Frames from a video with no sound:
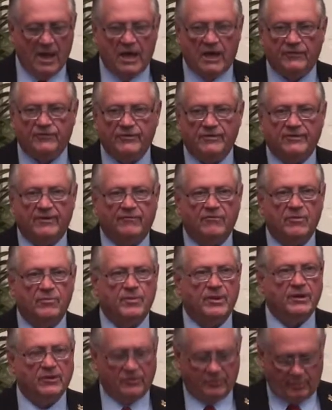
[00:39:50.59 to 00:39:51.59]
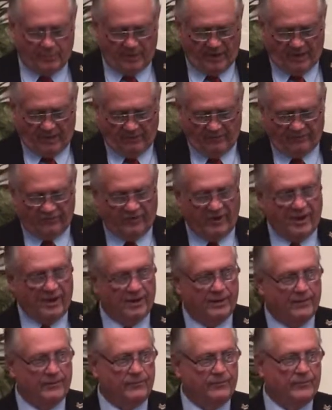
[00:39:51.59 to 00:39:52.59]
If you've ever been to
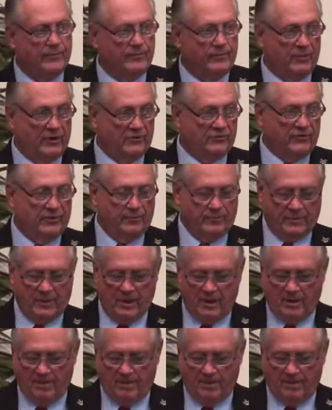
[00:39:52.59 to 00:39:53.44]
Pakistan, Muslim,